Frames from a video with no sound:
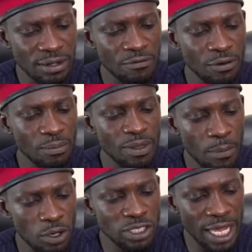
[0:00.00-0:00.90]
from the
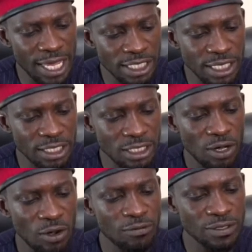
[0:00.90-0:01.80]
most ancient
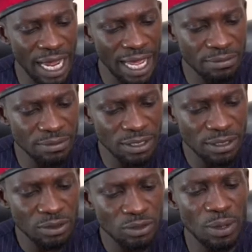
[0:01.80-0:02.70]
of times
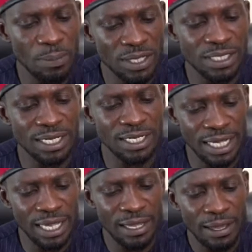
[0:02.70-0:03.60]
to the present
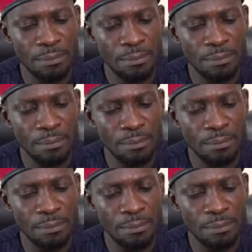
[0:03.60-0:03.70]
day